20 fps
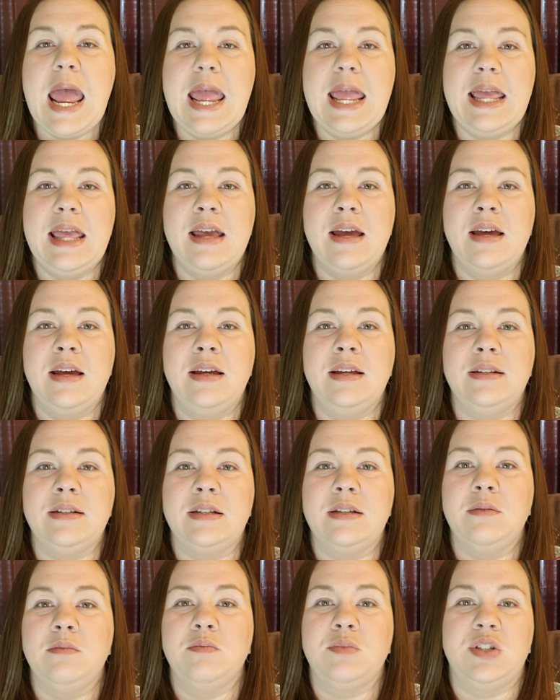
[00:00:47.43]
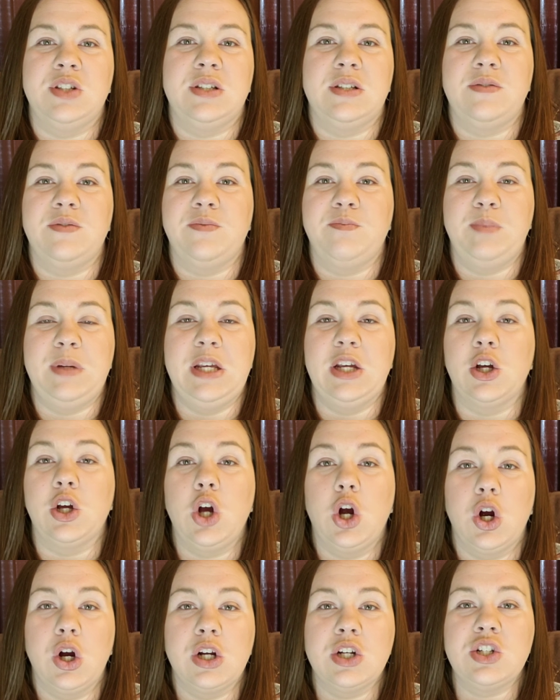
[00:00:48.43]
and just be
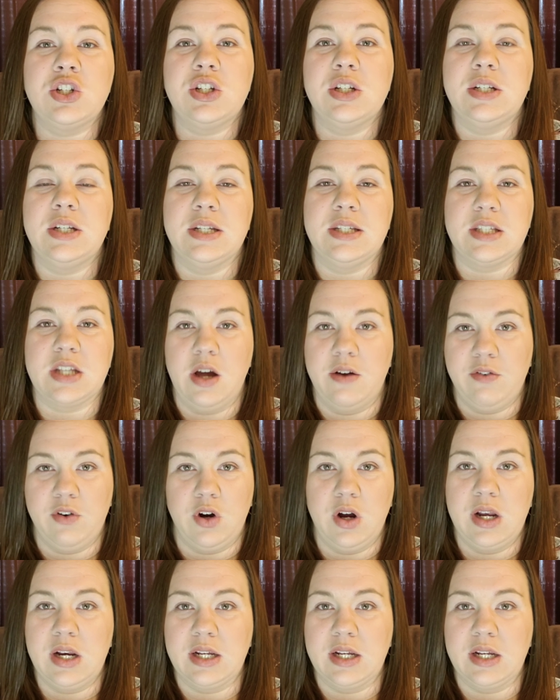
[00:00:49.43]
encouraged to discover